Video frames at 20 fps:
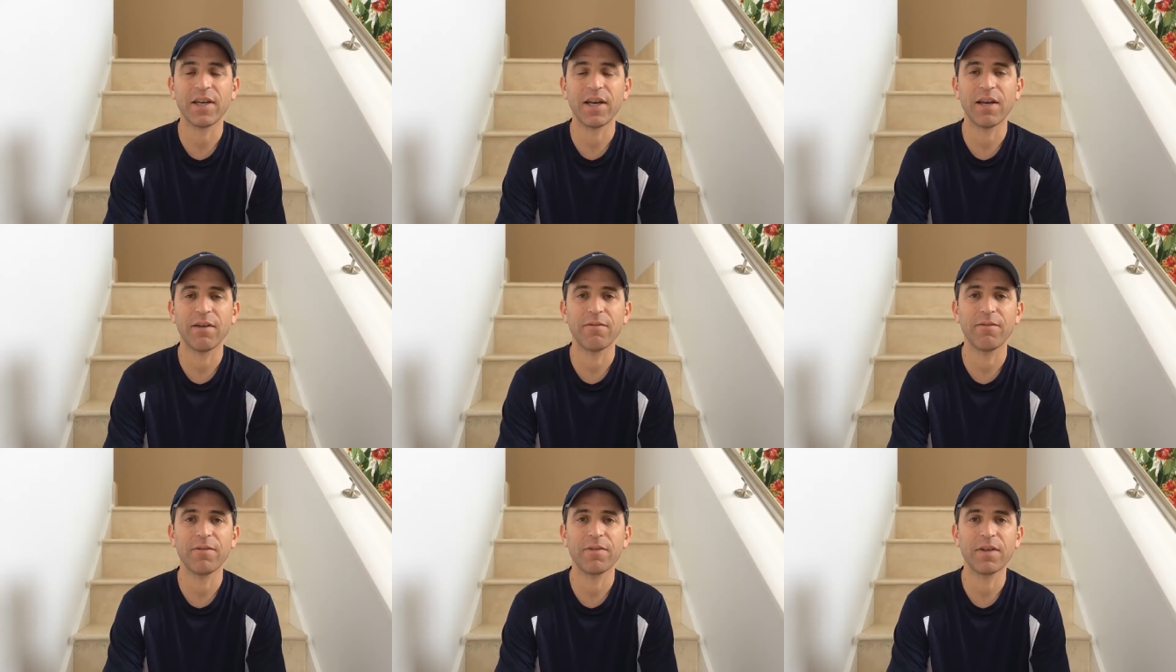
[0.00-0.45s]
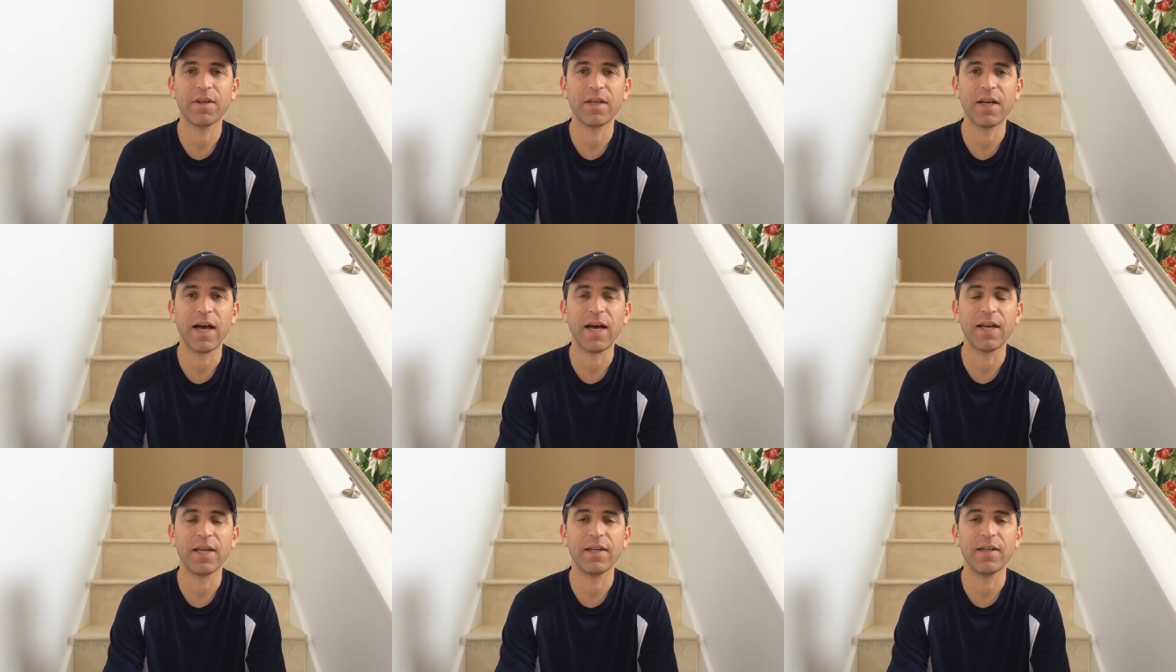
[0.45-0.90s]
I've
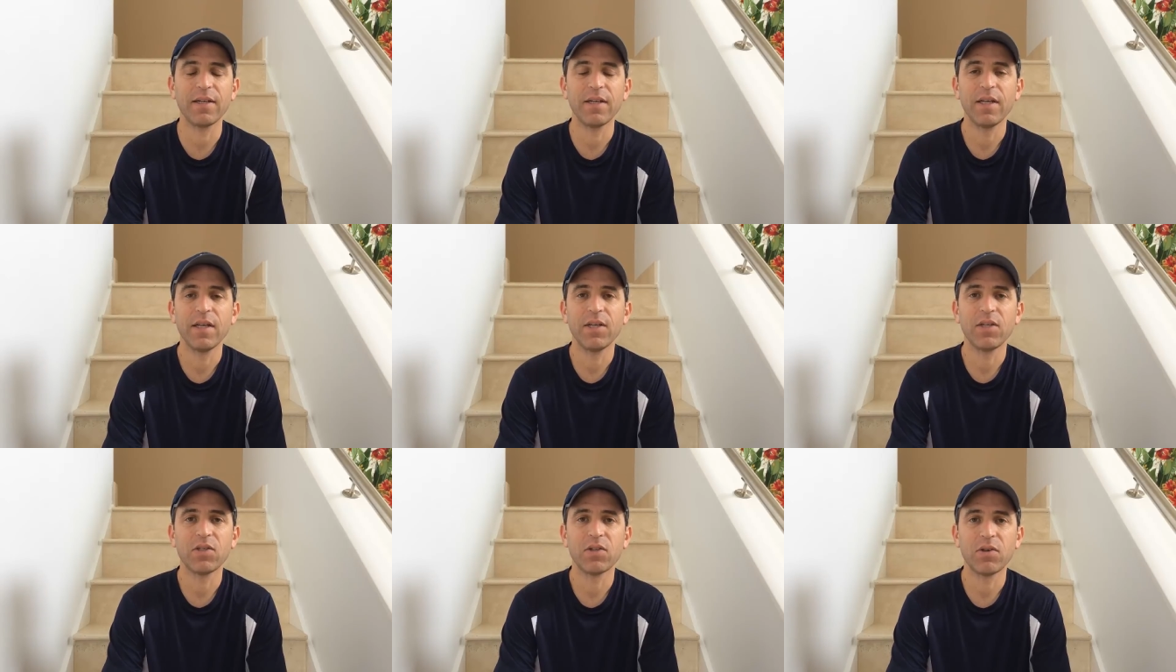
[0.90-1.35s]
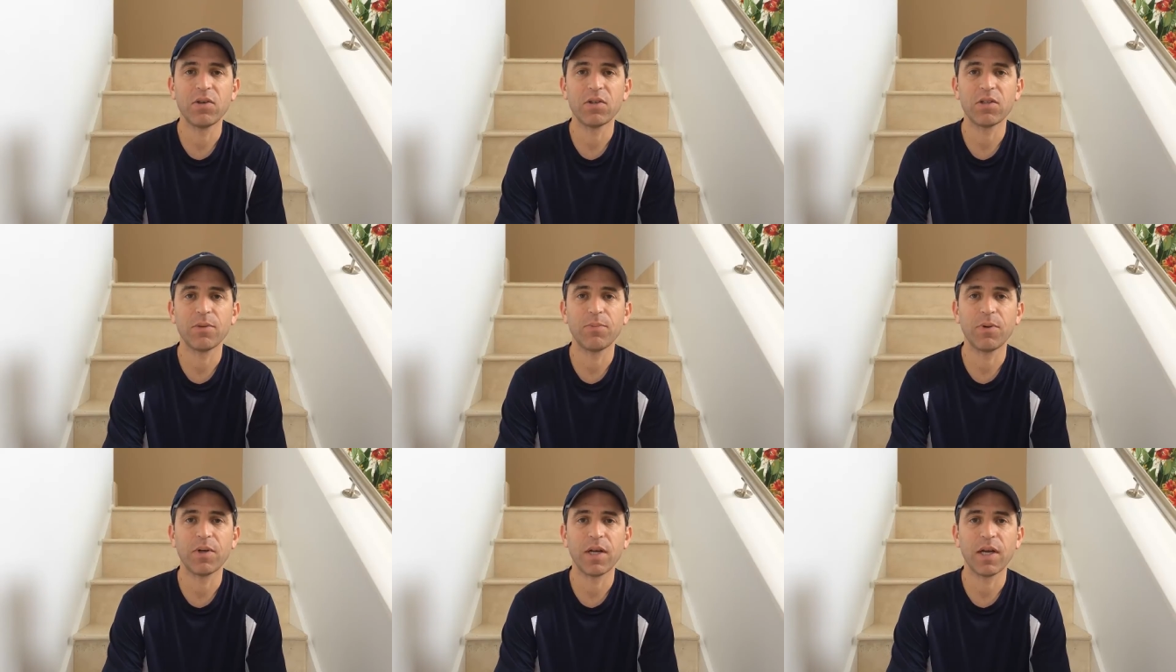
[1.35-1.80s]
gotten so
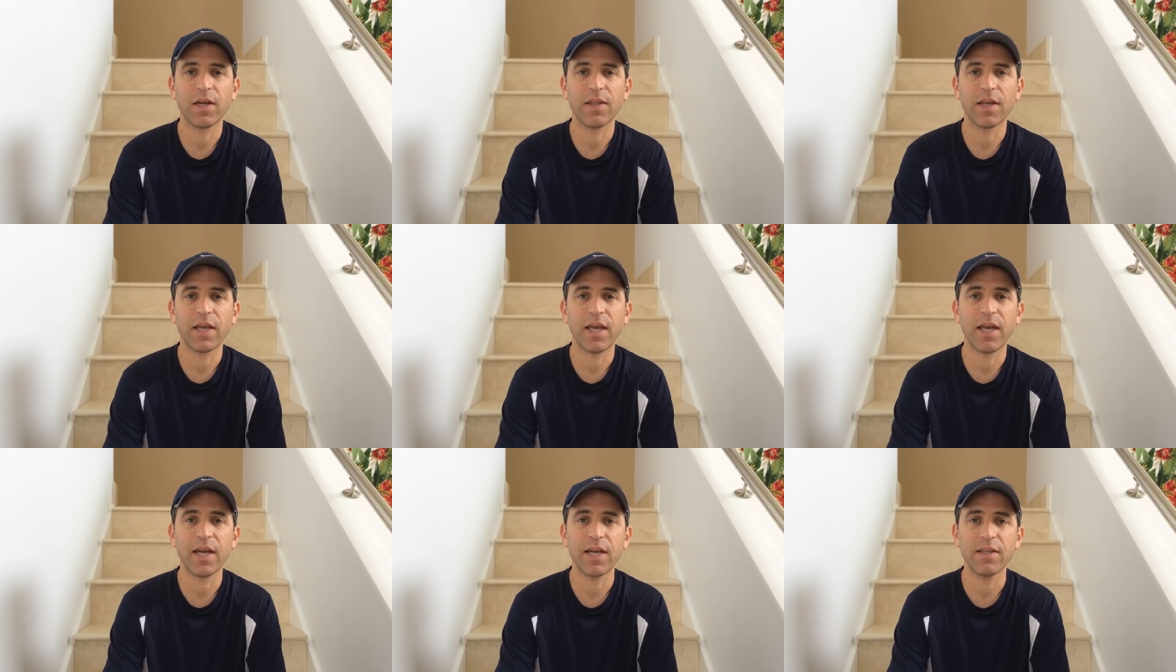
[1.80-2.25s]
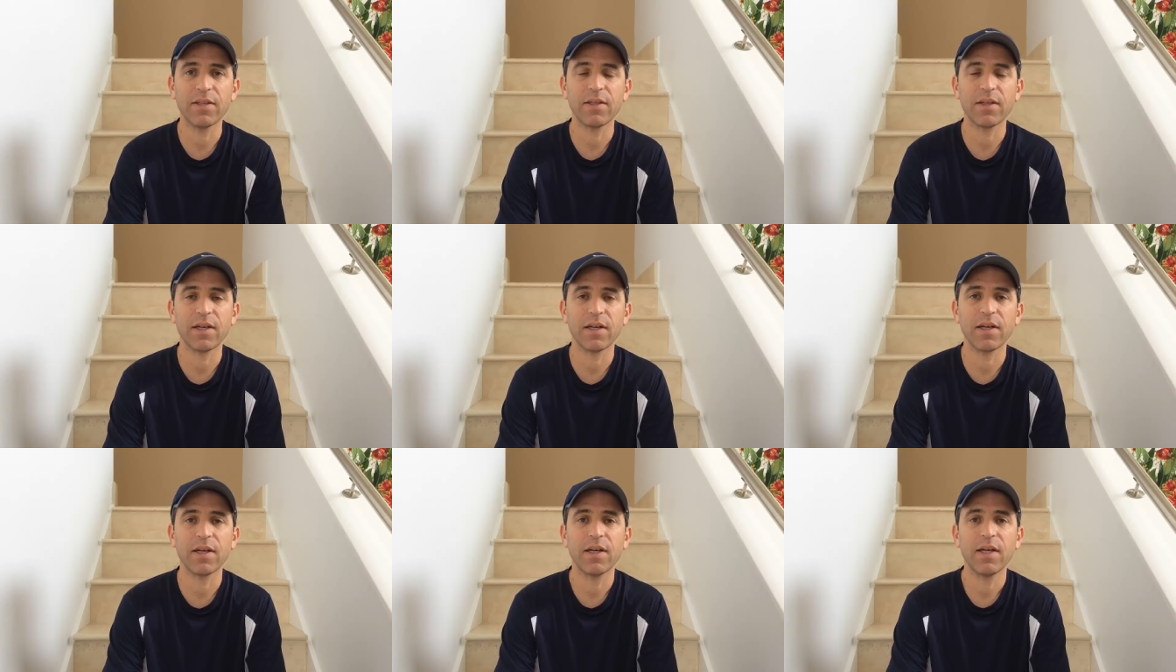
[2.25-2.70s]
used to putting on the
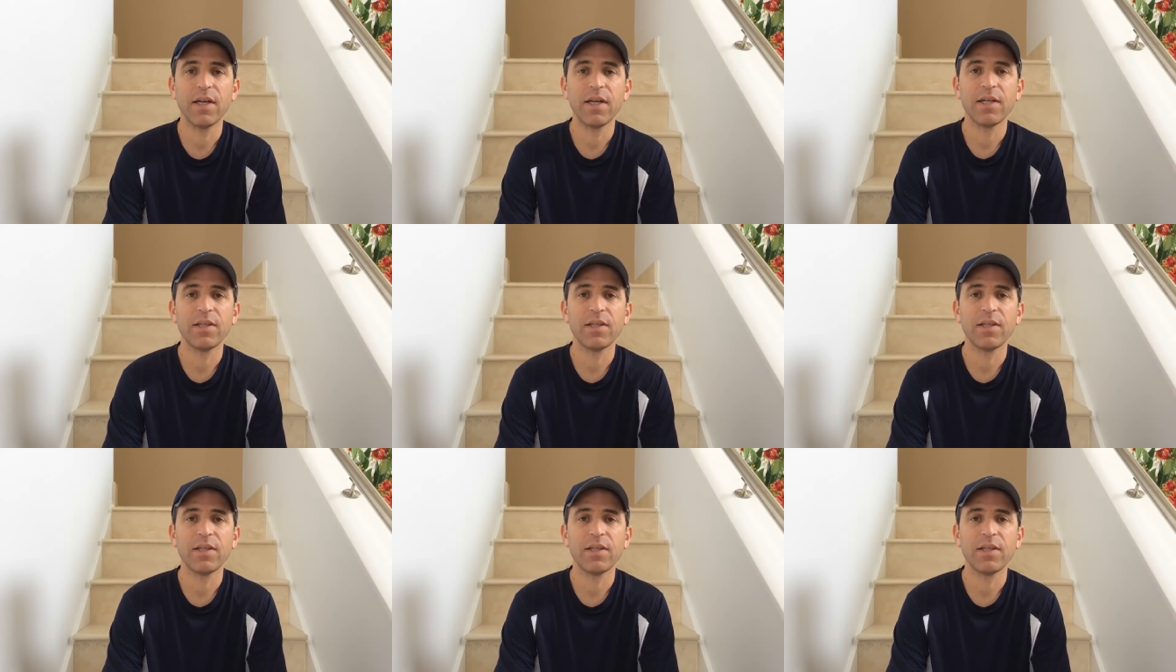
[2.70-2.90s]
Kenda